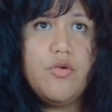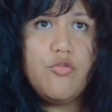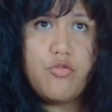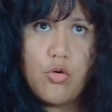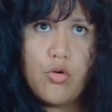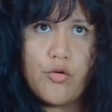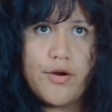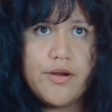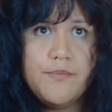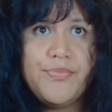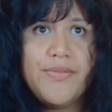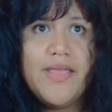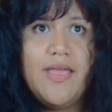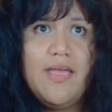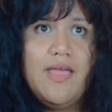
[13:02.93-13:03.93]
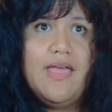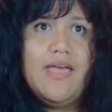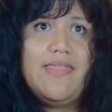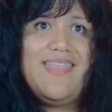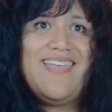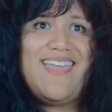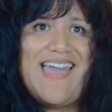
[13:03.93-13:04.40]
Four,
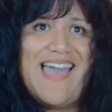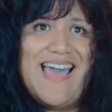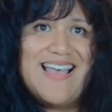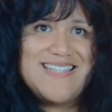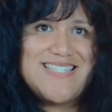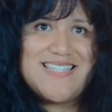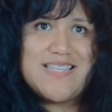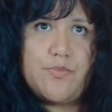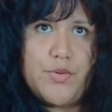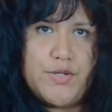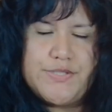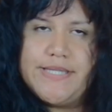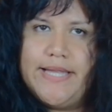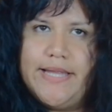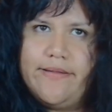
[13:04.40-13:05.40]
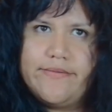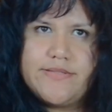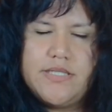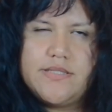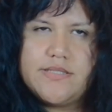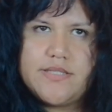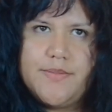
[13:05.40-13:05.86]
the cast's
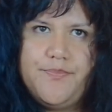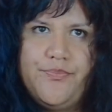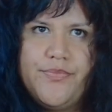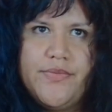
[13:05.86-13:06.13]
personalities.